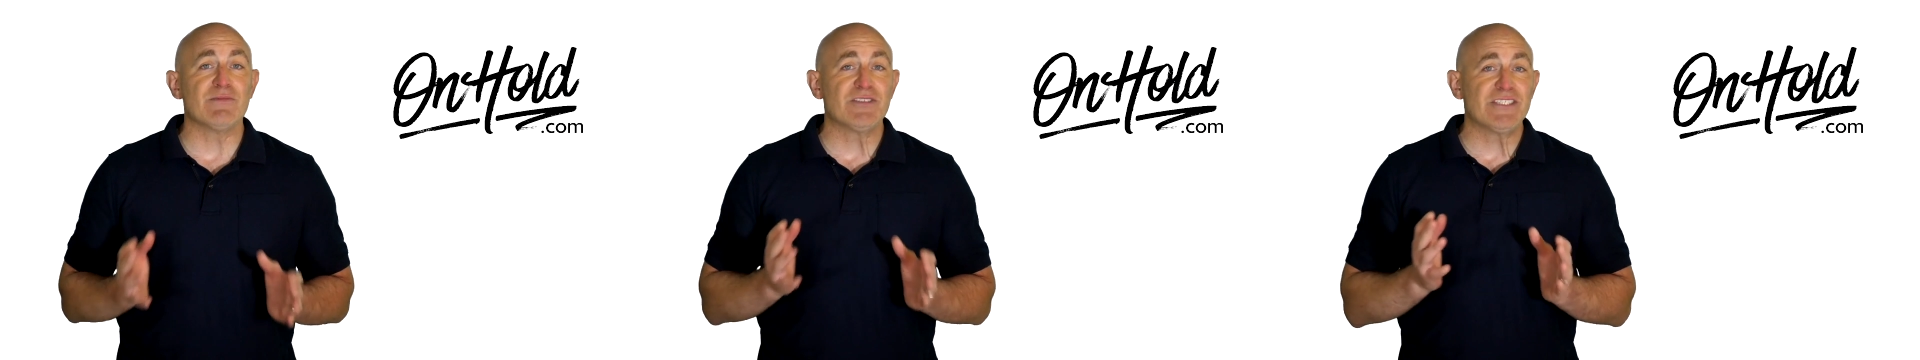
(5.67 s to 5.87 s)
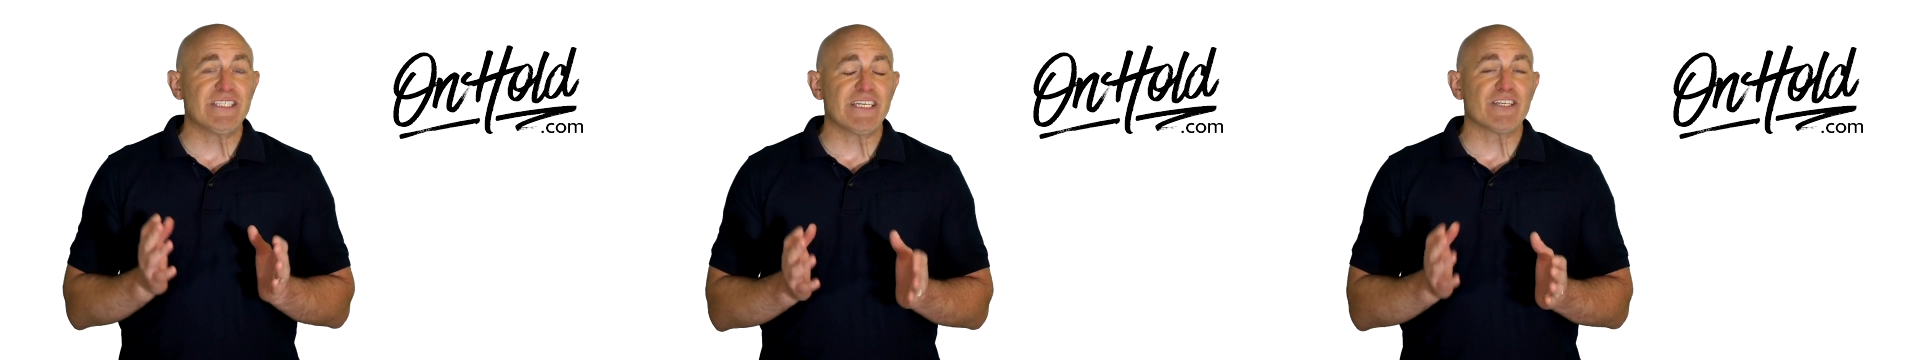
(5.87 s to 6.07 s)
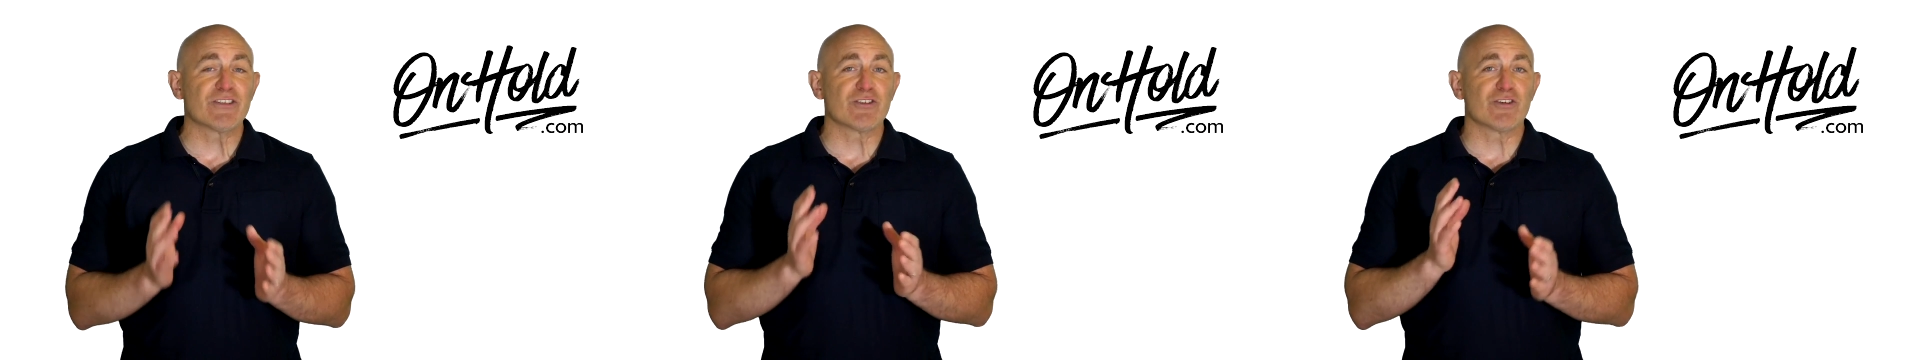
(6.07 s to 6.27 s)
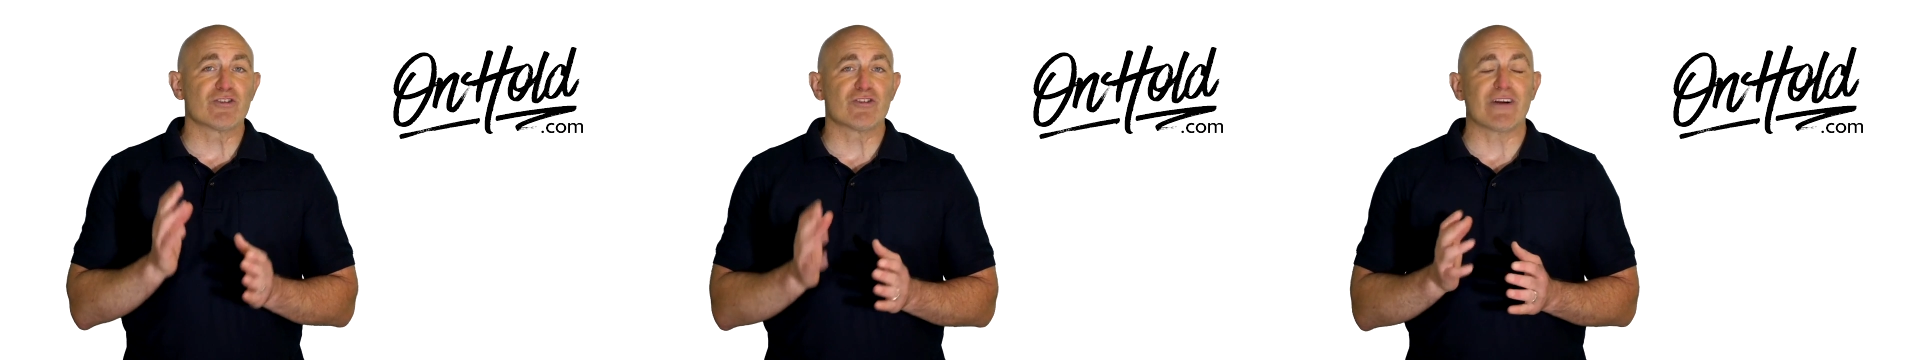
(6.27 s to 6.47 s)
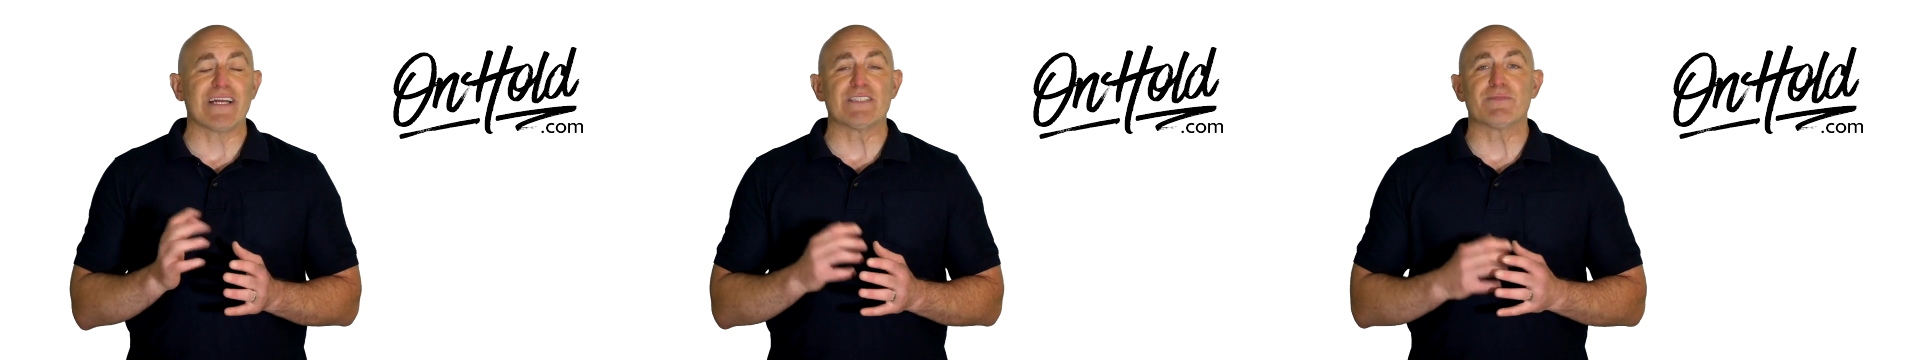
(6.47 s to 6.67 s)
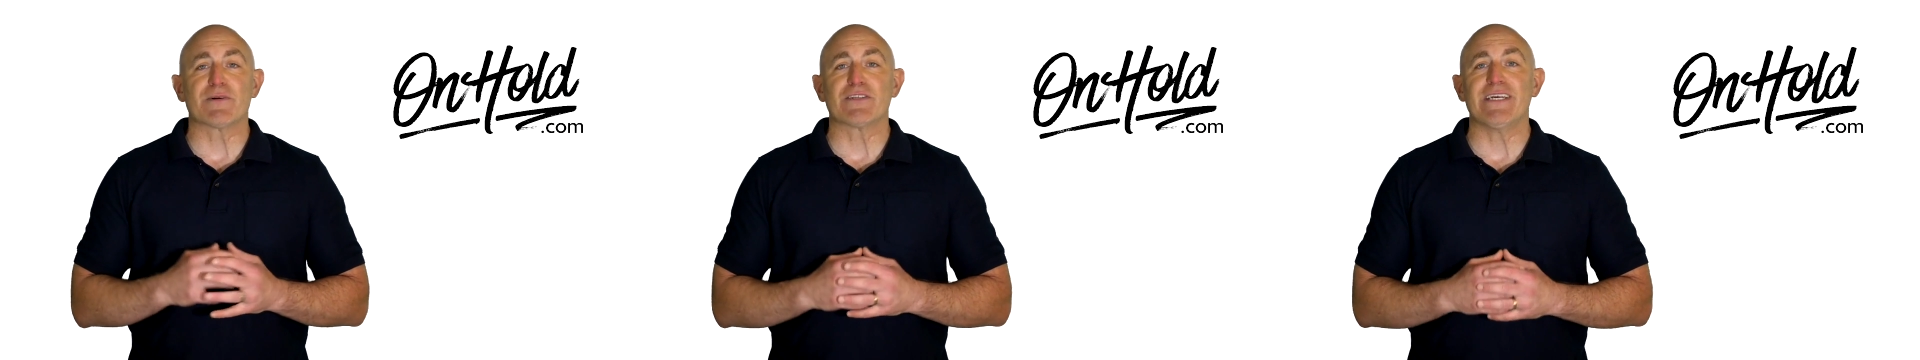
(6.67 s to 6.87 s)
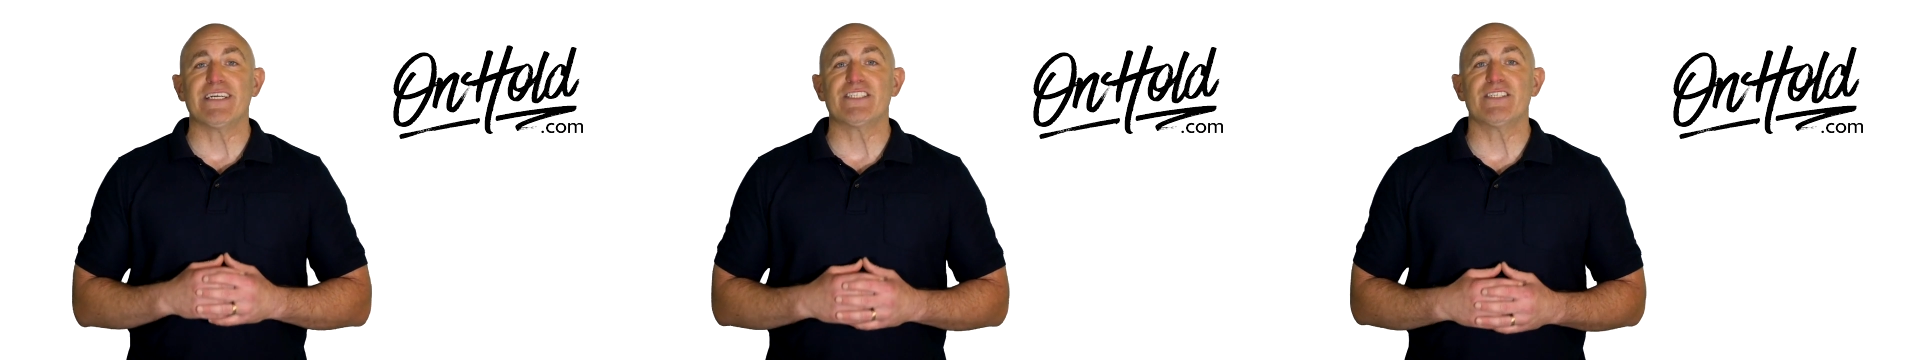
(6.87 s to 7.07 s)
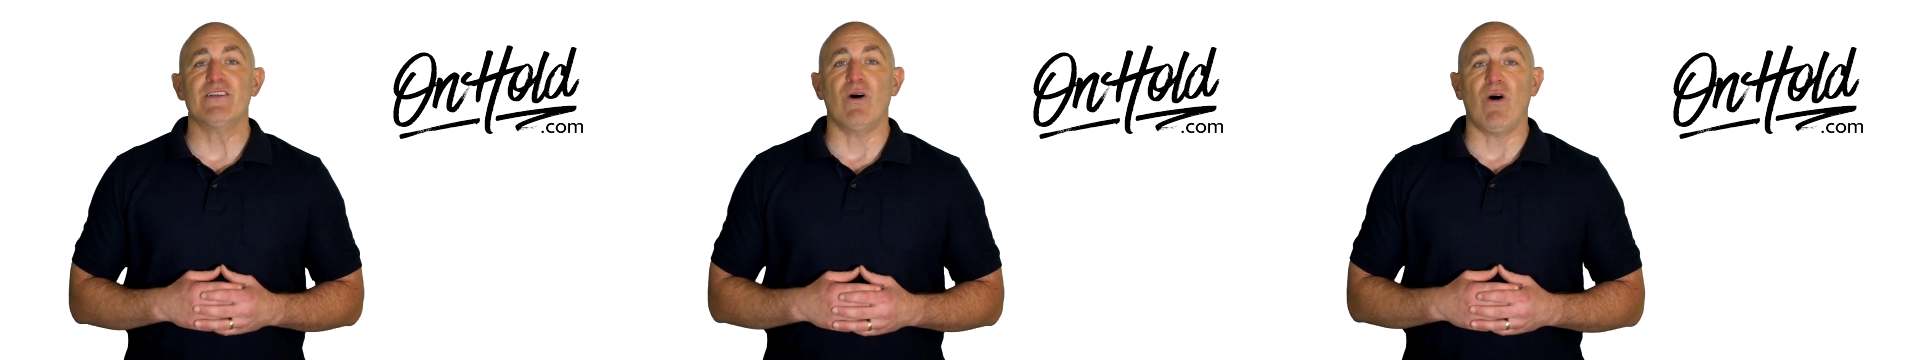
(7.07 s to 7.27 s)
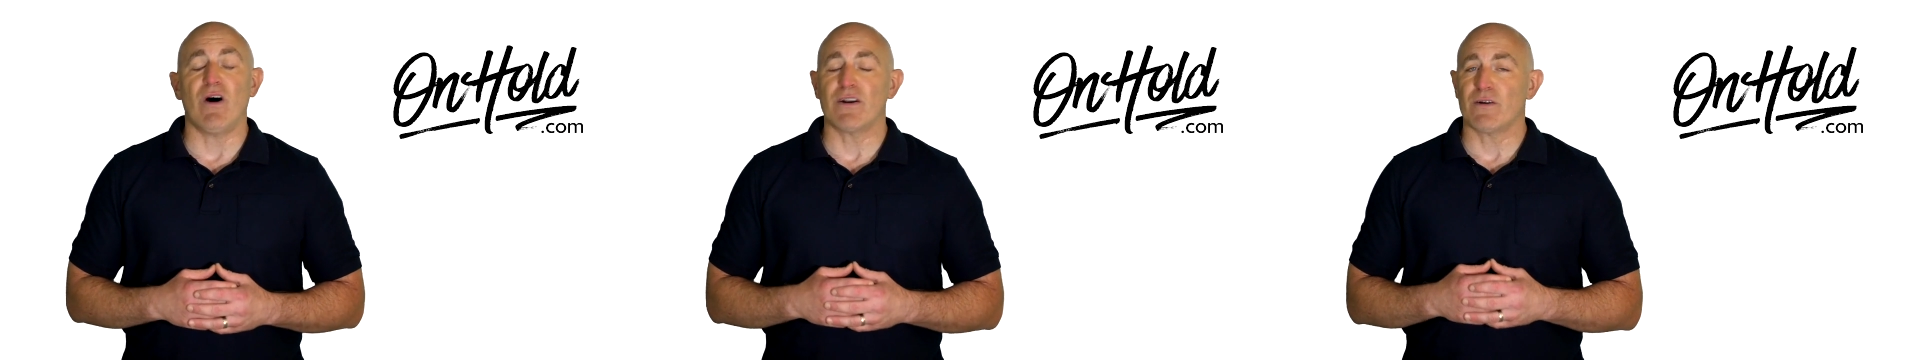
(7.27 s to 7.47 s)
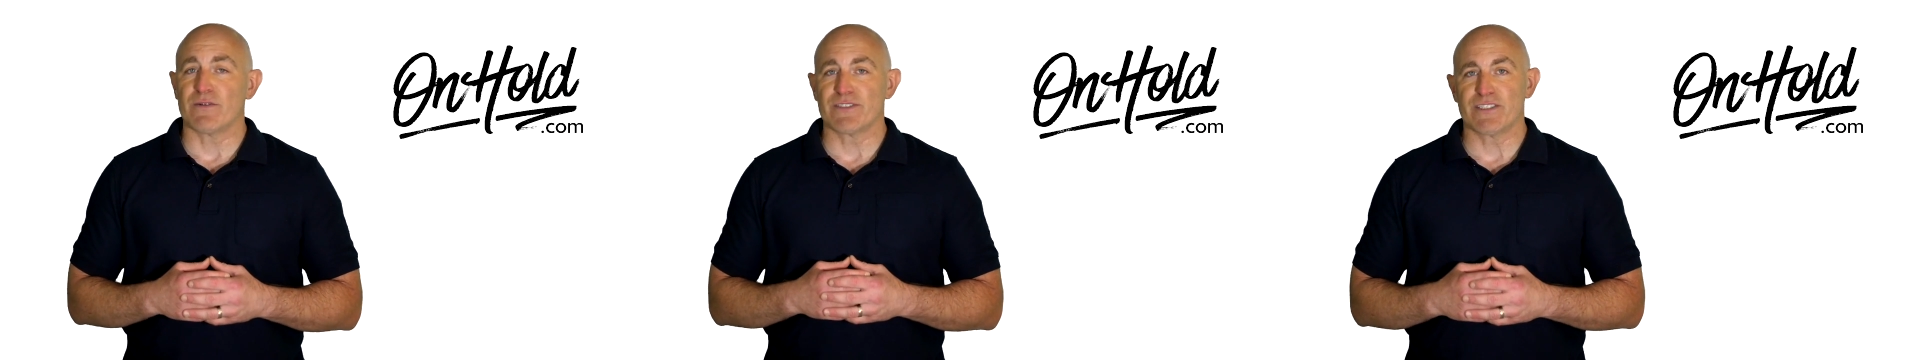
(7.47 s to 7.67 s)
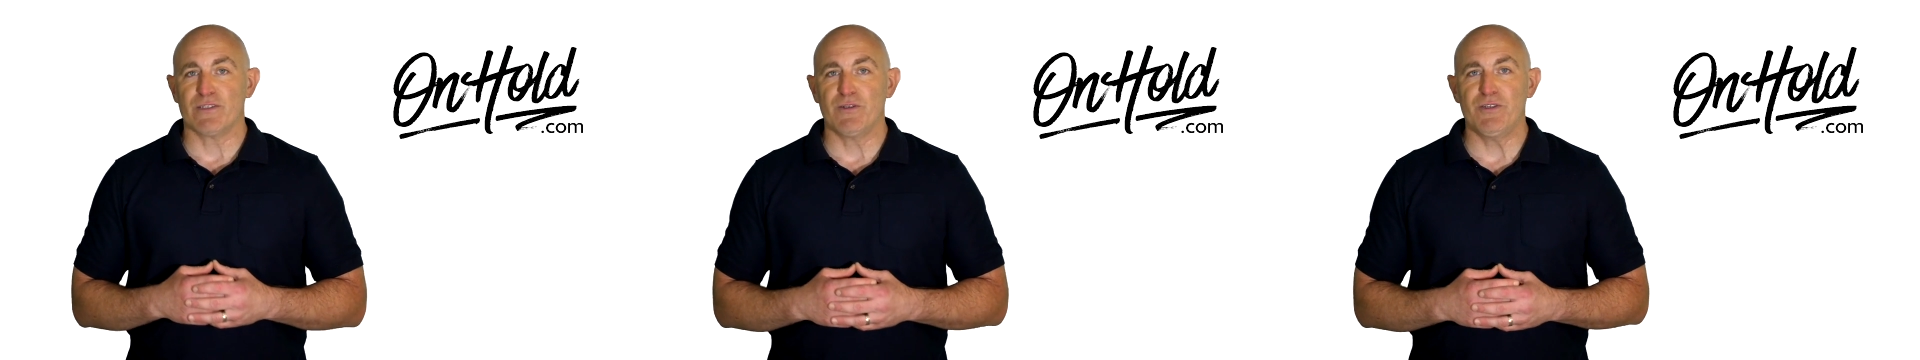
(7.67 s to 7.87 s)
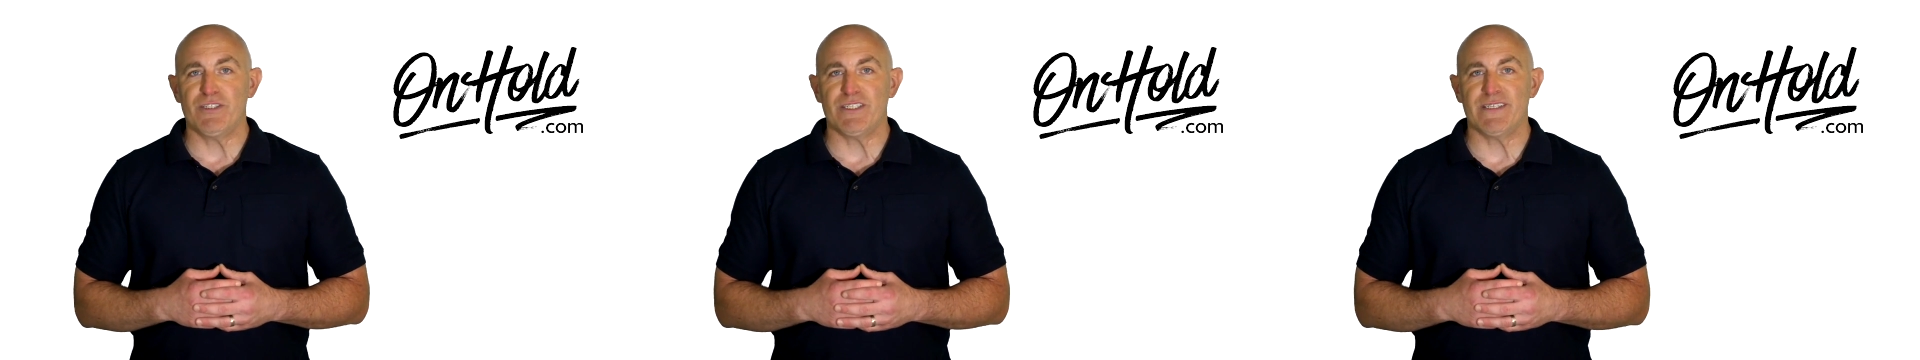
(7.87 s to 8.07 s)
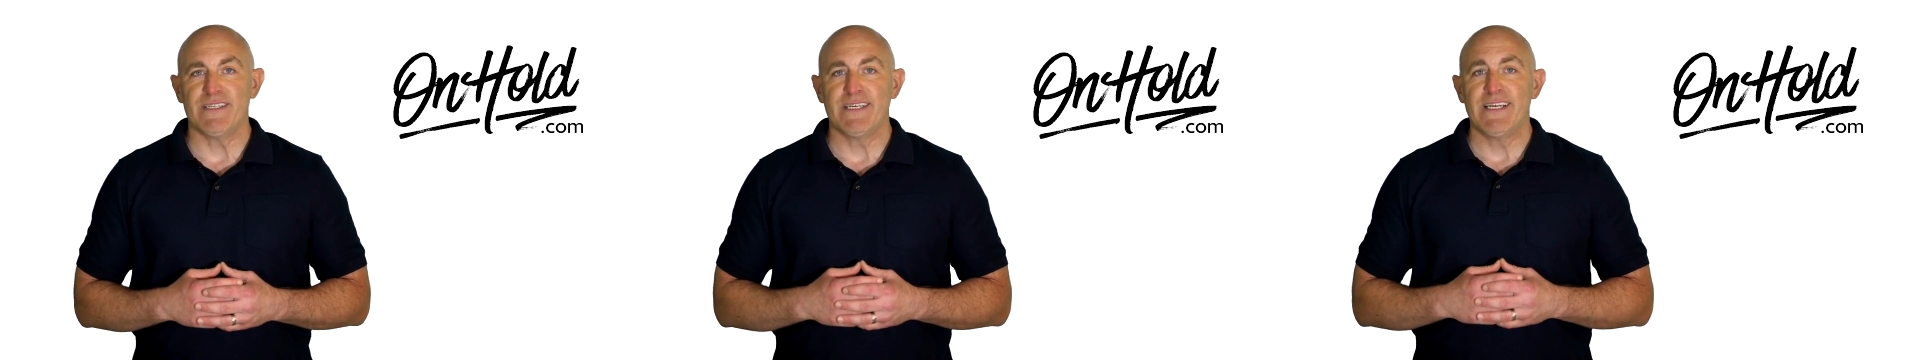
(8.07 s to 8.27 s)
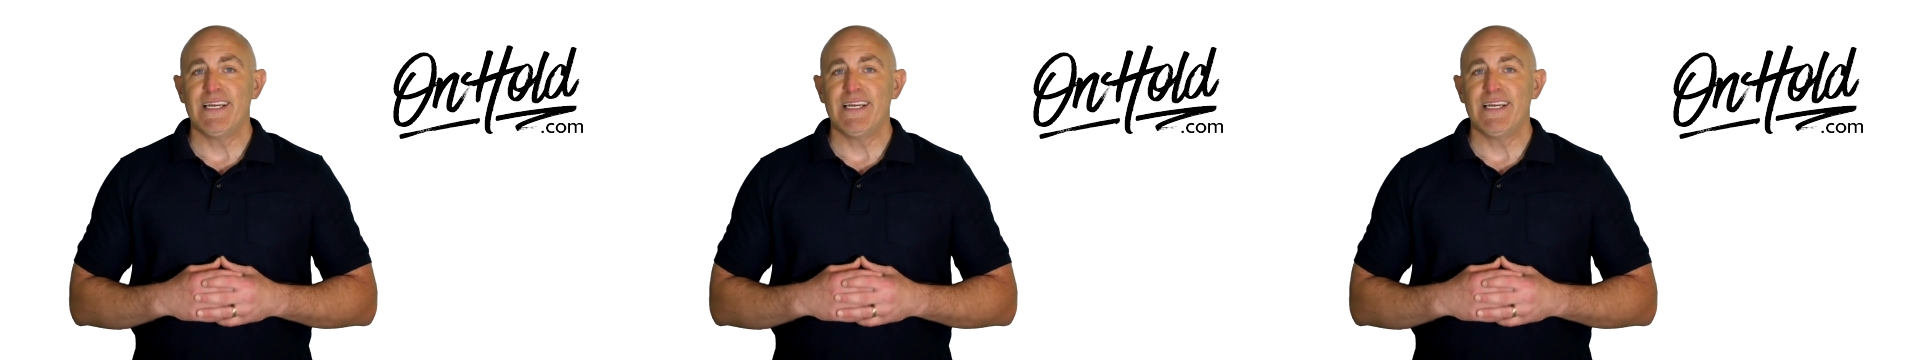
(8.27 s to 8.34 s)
signature transportation on-hold solution